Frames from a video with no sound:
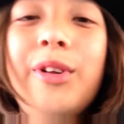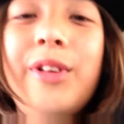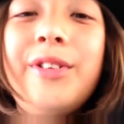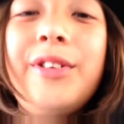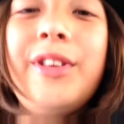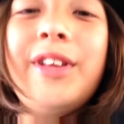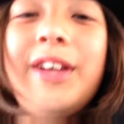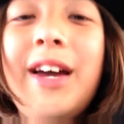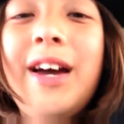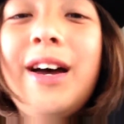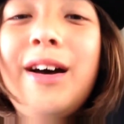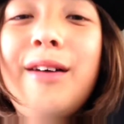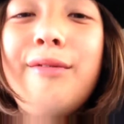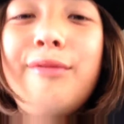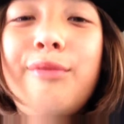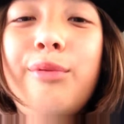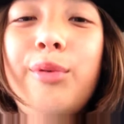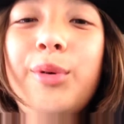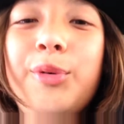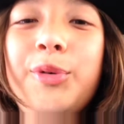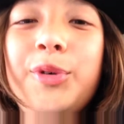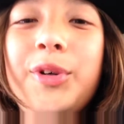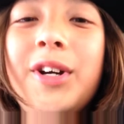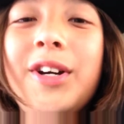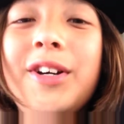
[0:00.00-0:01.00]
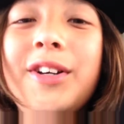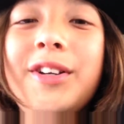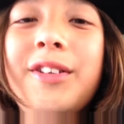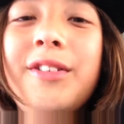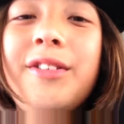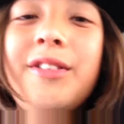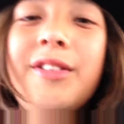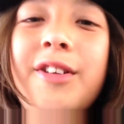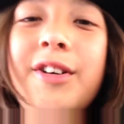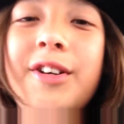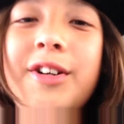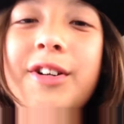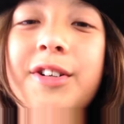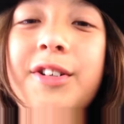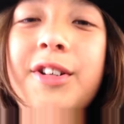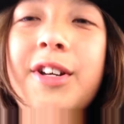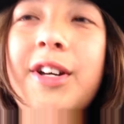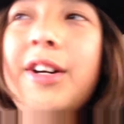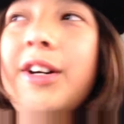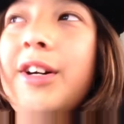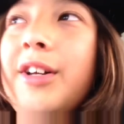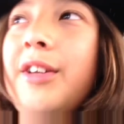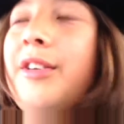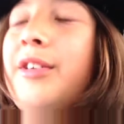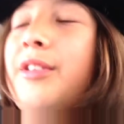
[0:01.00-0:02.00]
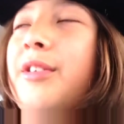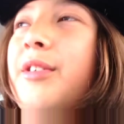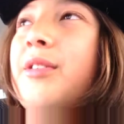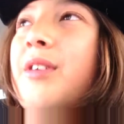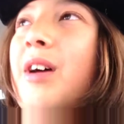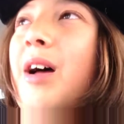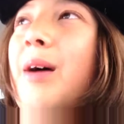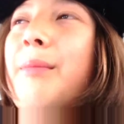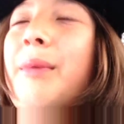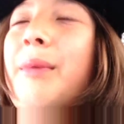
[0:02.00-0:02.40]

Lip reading: they have when we get there, and I